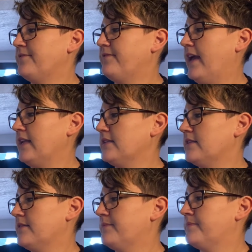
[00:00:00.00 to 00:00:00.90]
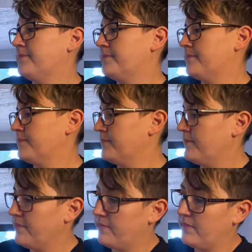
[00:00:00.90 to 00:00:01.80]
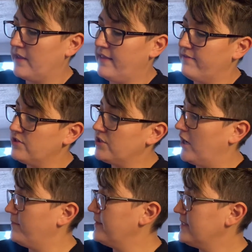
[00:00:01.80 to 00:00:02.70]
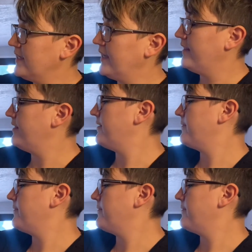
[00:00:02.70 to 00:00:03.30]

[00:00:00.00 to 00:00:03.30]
fight. They have sharp teeth.